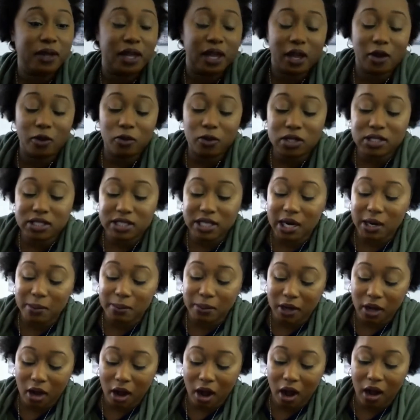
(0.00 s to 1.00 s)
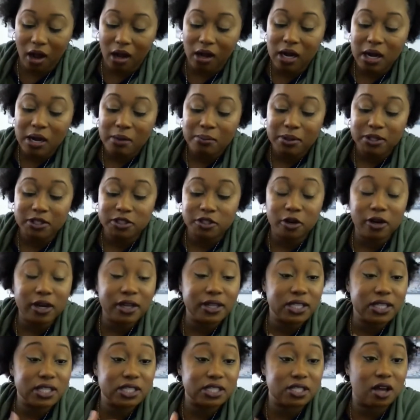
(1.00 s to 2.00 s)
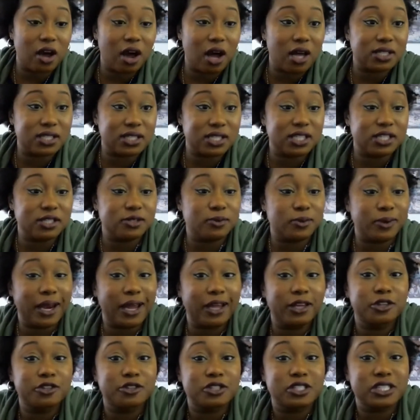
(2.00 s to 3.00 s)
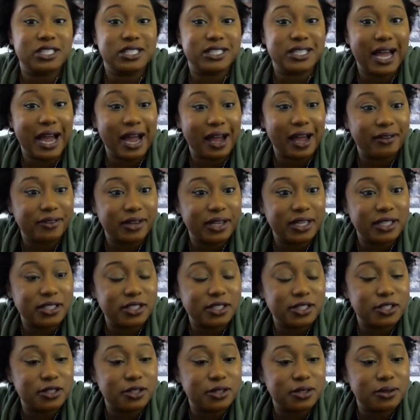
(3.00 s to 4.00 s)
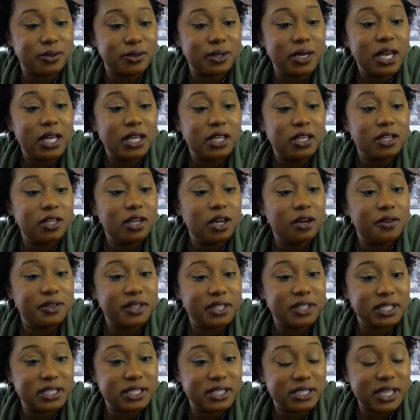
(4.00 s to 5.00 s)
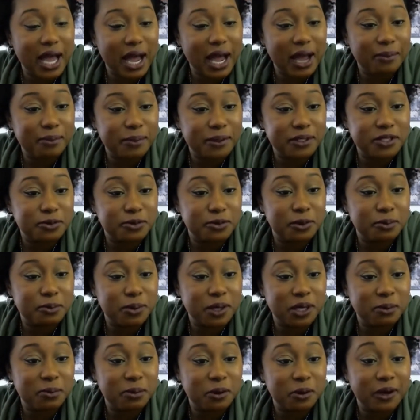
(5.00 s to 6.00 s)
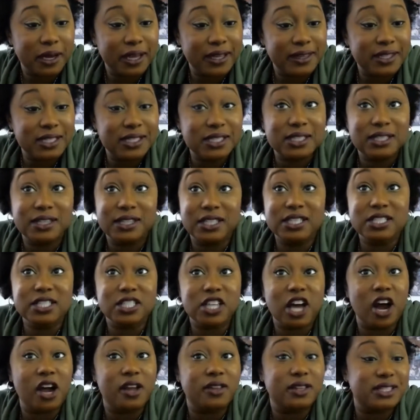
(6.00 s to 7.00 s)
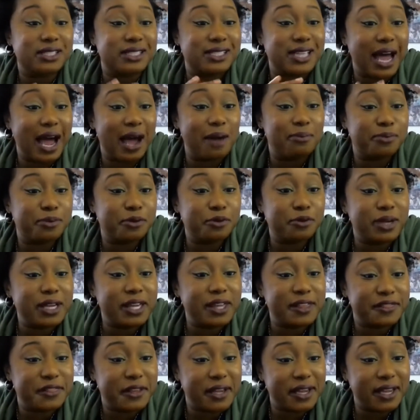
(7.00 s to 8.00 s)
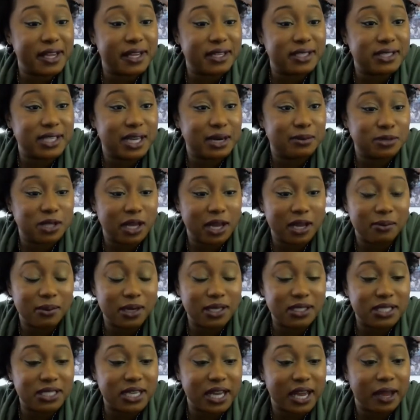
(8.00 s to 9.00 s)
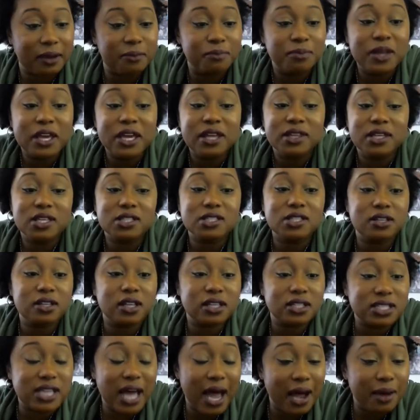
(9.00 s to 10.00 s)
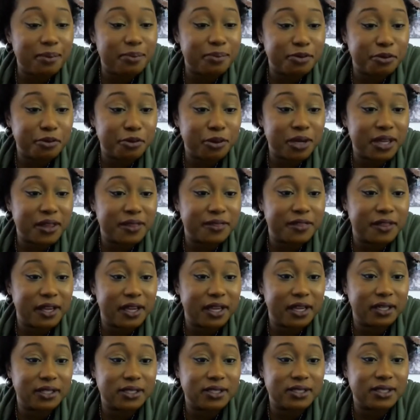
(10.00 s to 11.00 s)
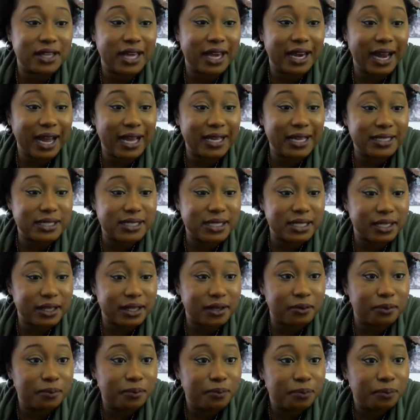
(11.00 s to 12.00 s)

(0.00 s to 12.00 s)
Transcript: And we'll set up a call. But during these calls, this is when I usually dive into, you know, these topics with people. And these are the top 3 things that I'm talking about today. These are the top 3 things that I see.